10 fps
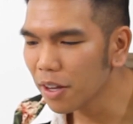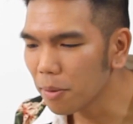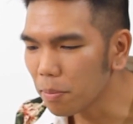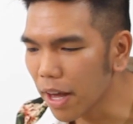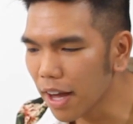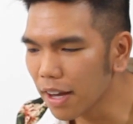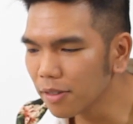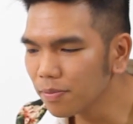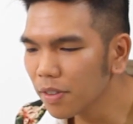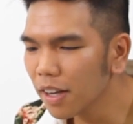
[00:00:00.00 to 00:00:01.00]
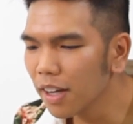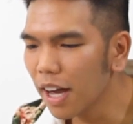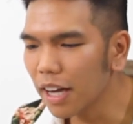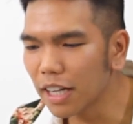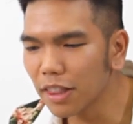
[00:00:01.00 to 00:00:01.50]
a man.
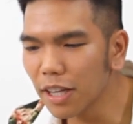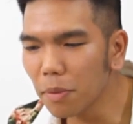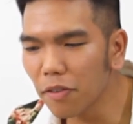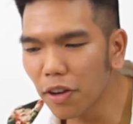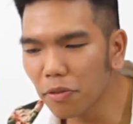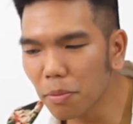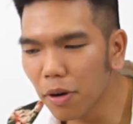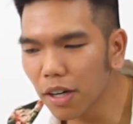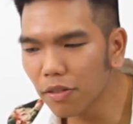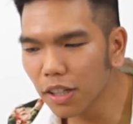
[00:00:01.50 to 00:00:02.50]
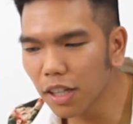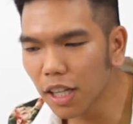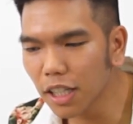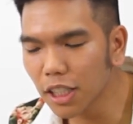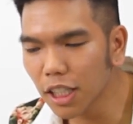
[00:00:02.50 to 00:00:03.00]
And I think my favorite part of the
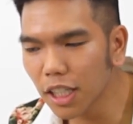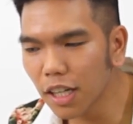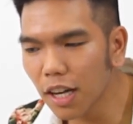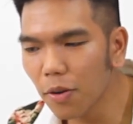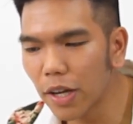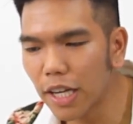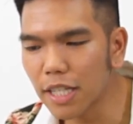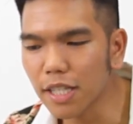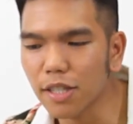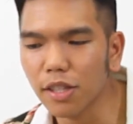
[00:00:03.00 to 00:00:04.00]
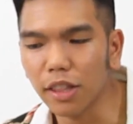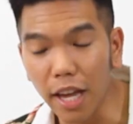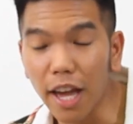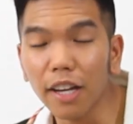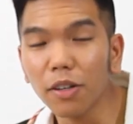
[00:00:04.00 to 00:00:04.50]
collection is the
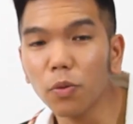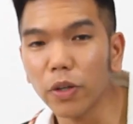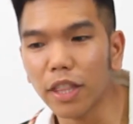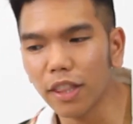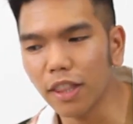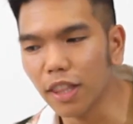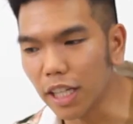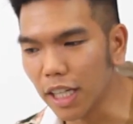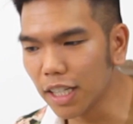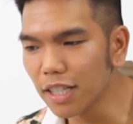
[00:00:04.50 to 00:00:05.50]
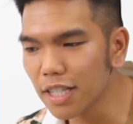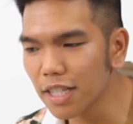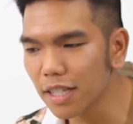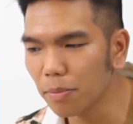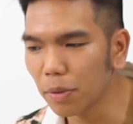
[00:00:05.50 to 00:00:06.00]
end with the
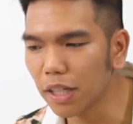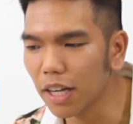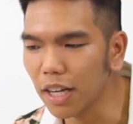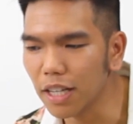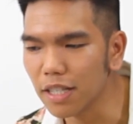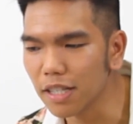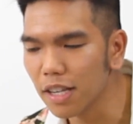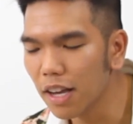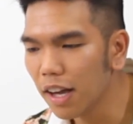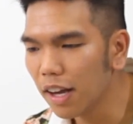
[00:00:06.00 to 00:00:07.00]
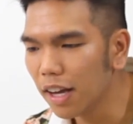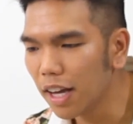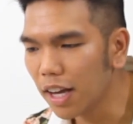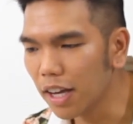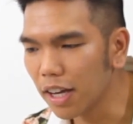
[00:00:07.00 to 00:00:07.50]
knits, because
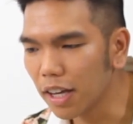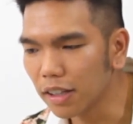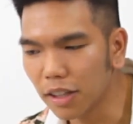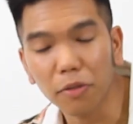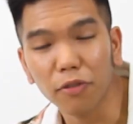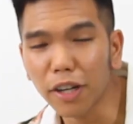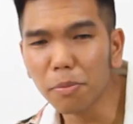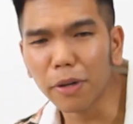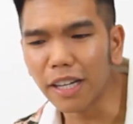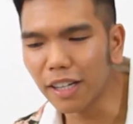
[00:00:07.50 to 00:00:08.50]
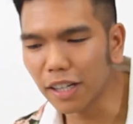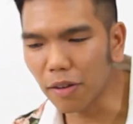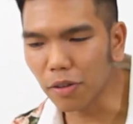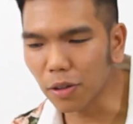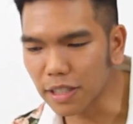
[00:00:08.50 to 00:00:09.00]
they're very bright, and
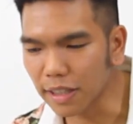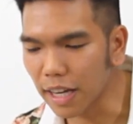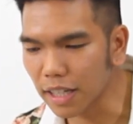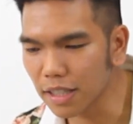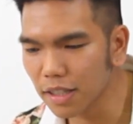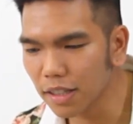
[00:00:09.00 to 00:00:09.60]
I've always liked